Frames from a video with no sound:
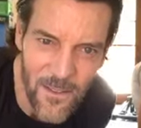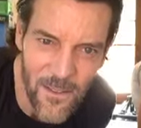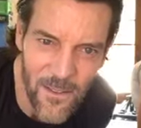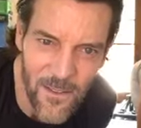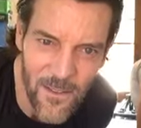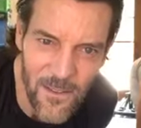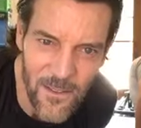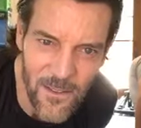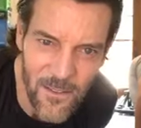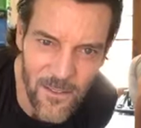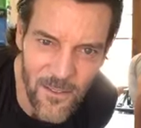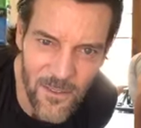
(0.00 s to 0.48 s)

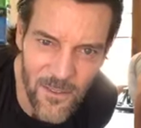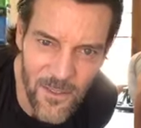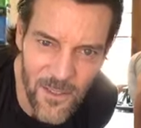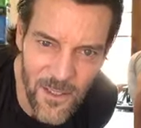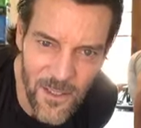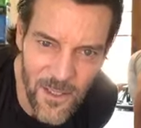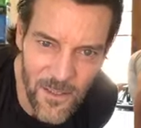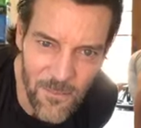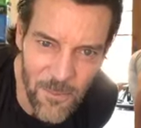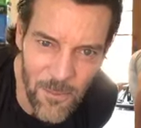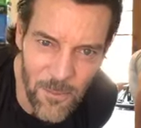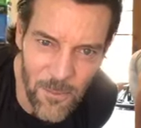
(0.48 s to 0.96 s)
Let's
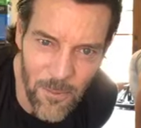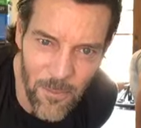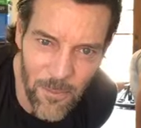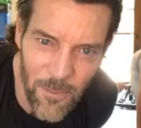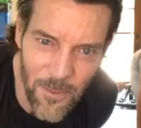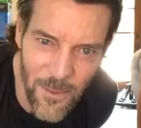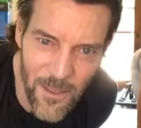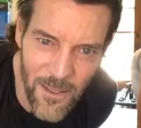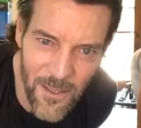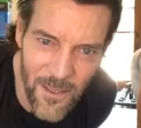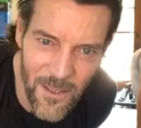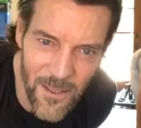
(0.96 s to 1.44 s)
see. Ba ba ba.
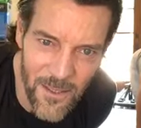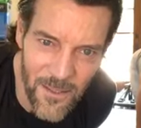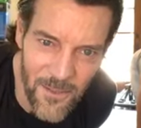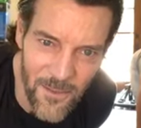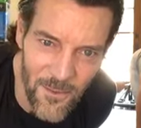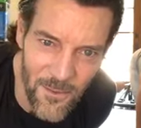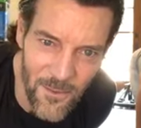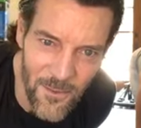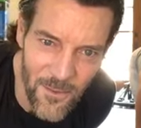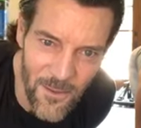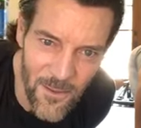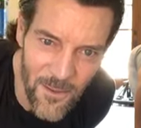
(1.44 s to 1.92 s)
I
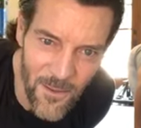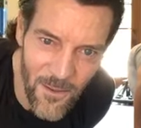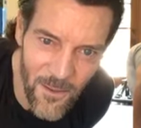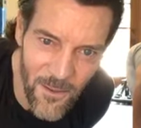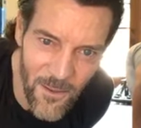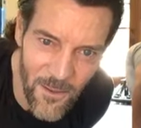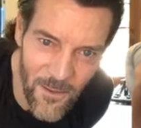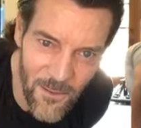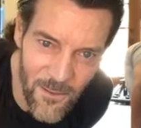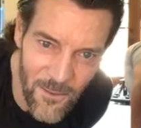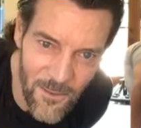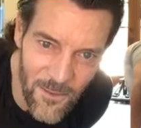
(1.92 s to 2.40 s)
don't
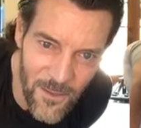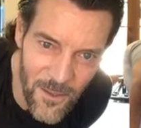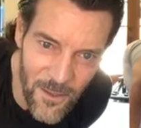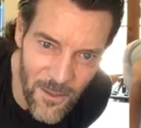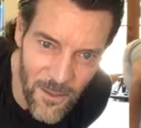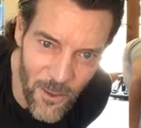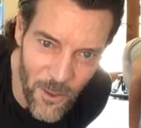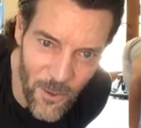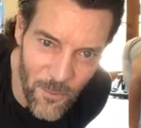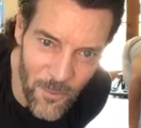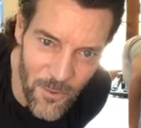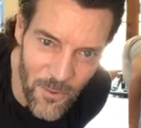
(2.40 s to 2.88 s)
know.
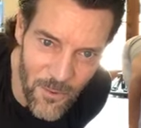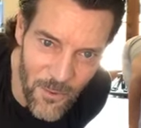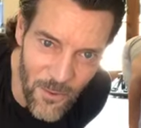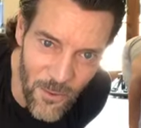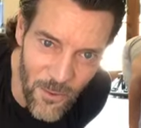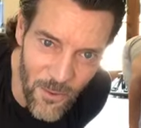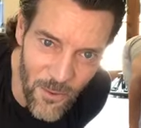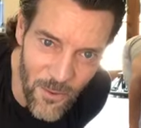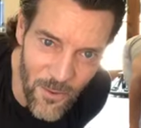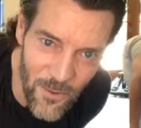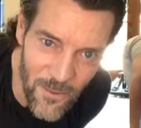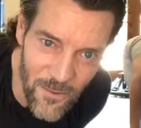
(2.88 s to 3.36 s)
Hello, Mr.
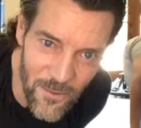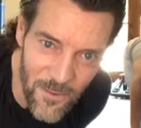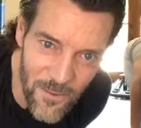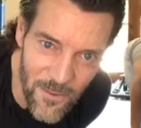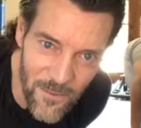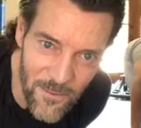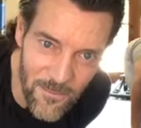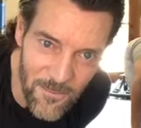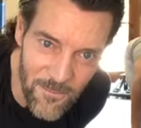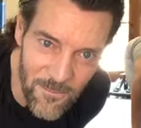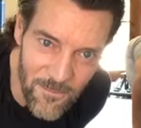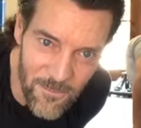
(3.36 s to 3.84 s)

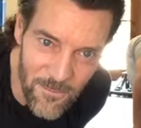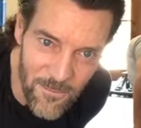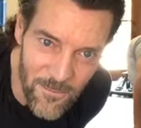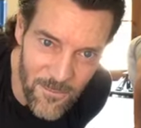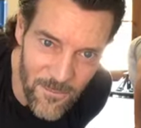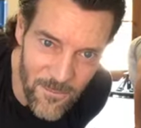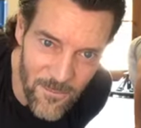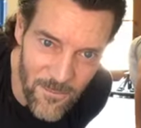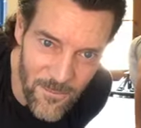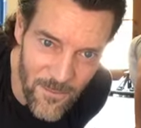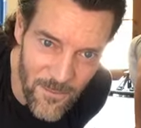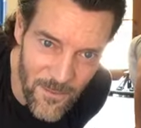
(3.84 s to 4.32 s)
Horton.
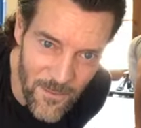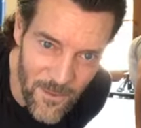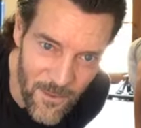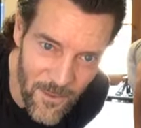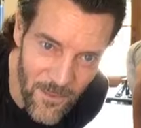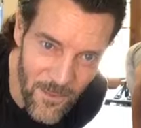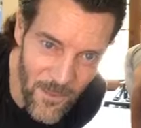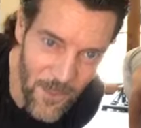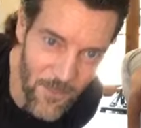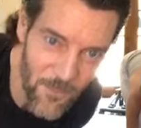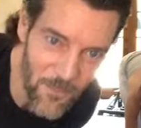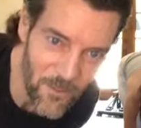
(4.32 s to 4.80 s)

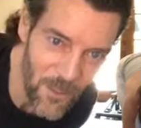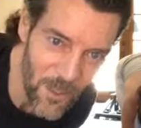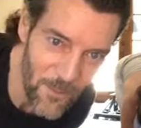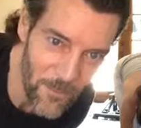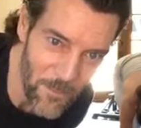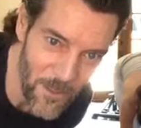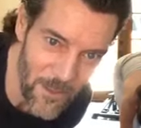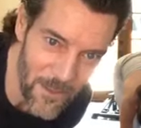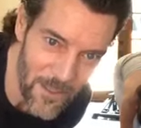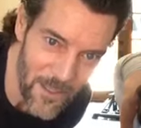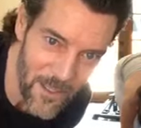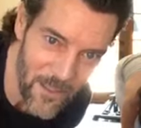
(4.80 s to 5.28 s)
Thumbs up
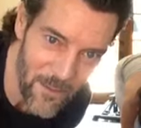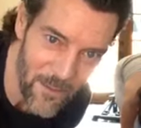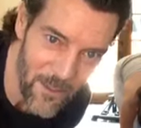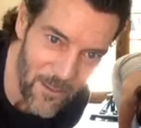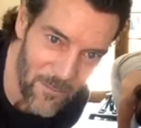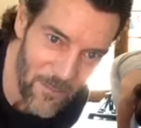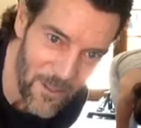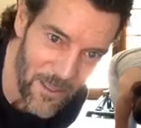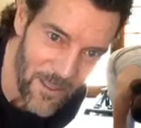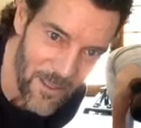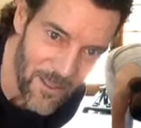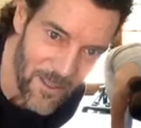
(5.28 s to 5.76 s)
on hearing
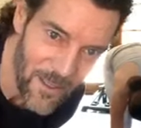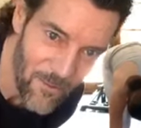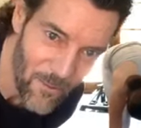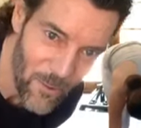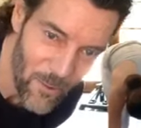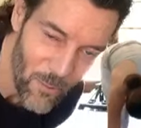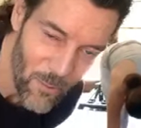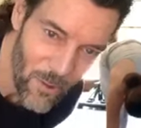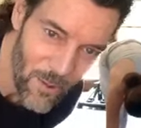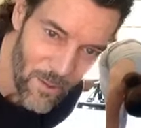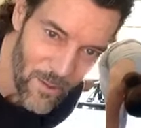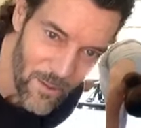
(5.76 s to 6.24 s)
me,
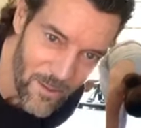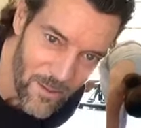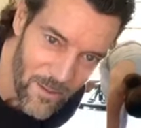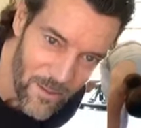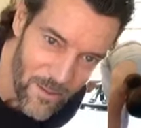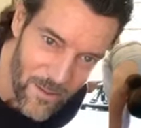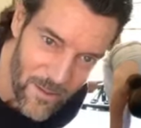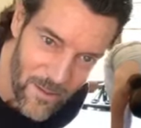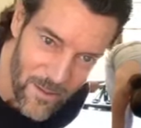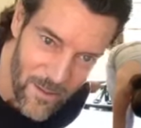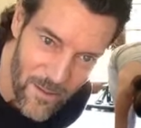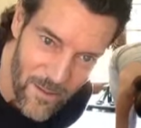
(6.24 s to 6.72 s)
everyone.
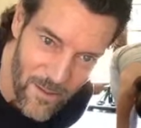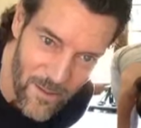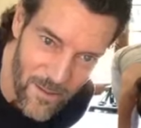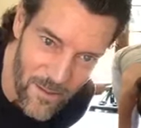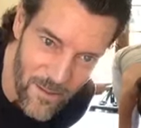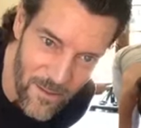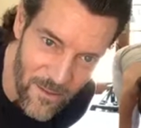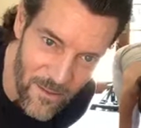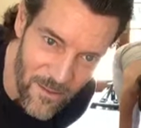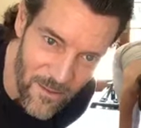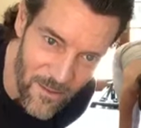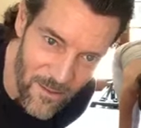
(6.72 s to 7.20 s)

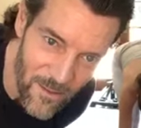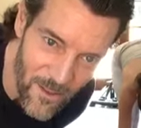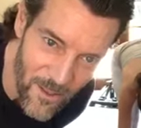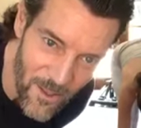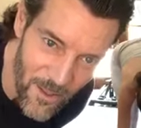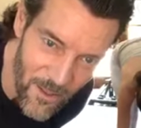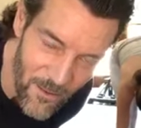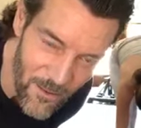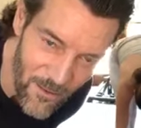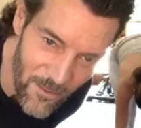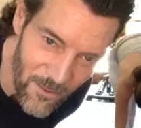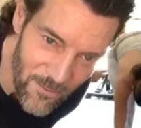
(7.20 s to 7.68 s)

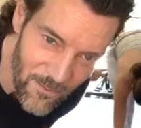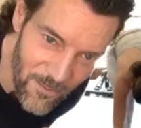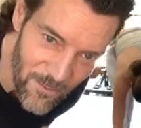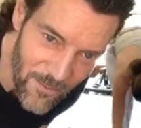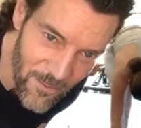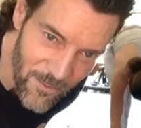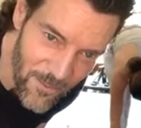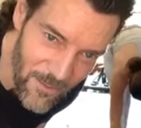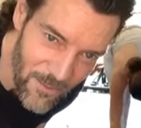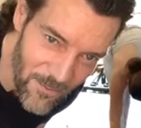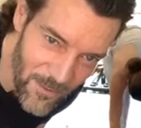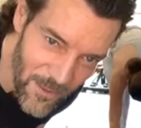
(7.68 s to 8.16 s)
Hearts and
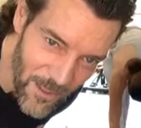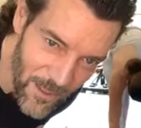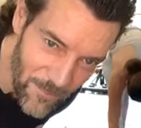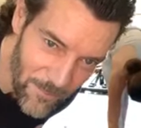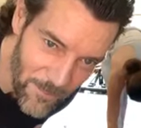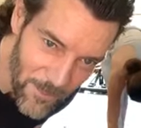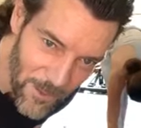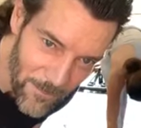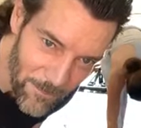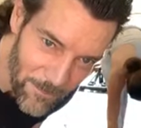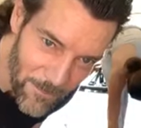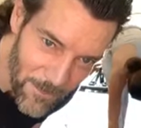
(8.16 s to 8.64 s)
ba
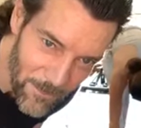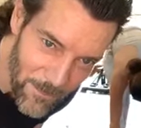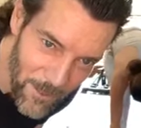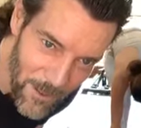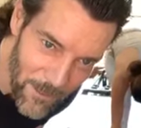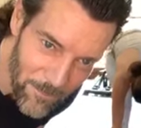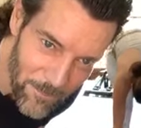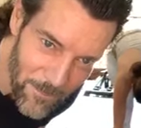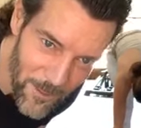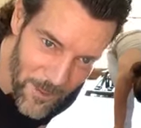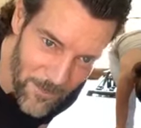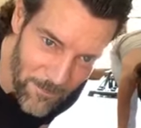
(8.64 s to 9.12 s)
ba ba
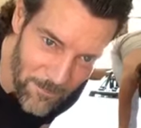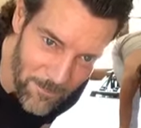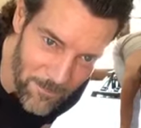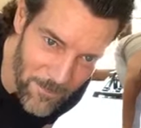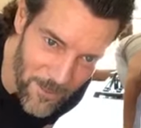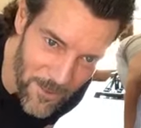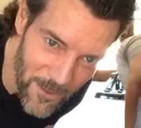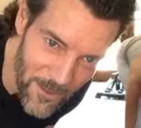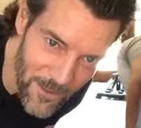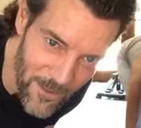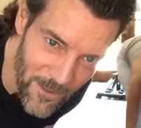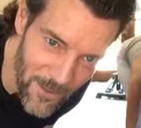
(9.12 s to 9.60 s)
ba ba.
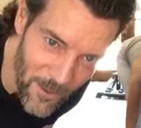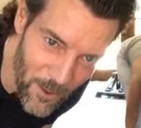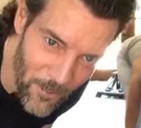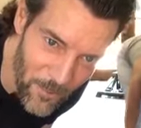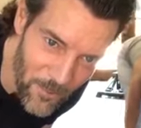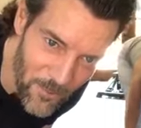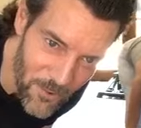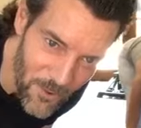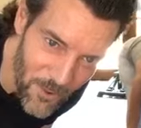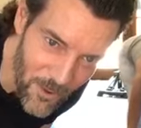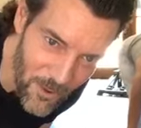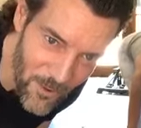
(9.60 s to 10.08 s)
I Hope
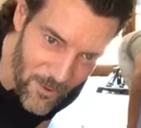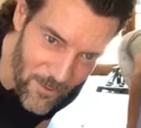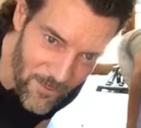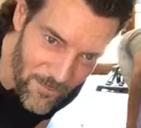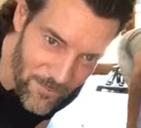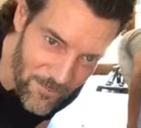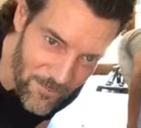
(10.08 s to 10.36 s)
so.